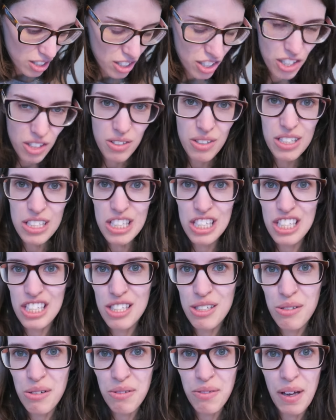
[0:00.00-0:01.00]
Jude is
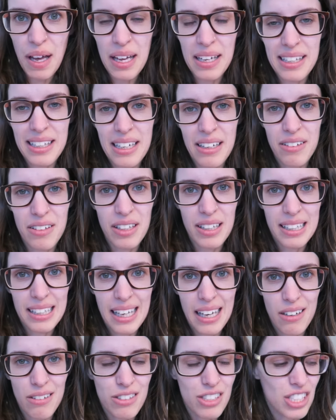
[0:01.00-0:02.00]
just sort of hanging out on the
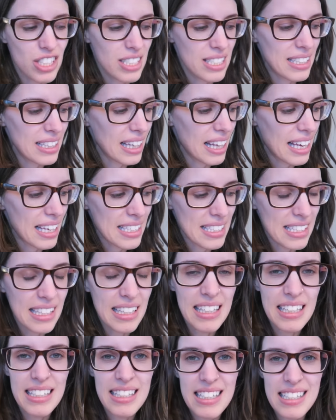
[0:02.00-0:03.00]
couch, just
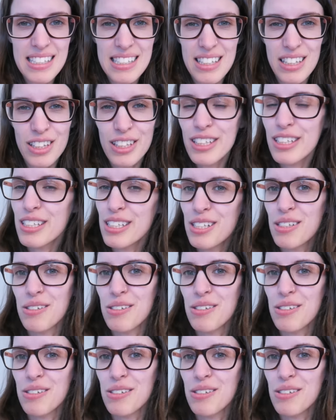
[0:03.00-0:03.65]
lazing. He doesn't look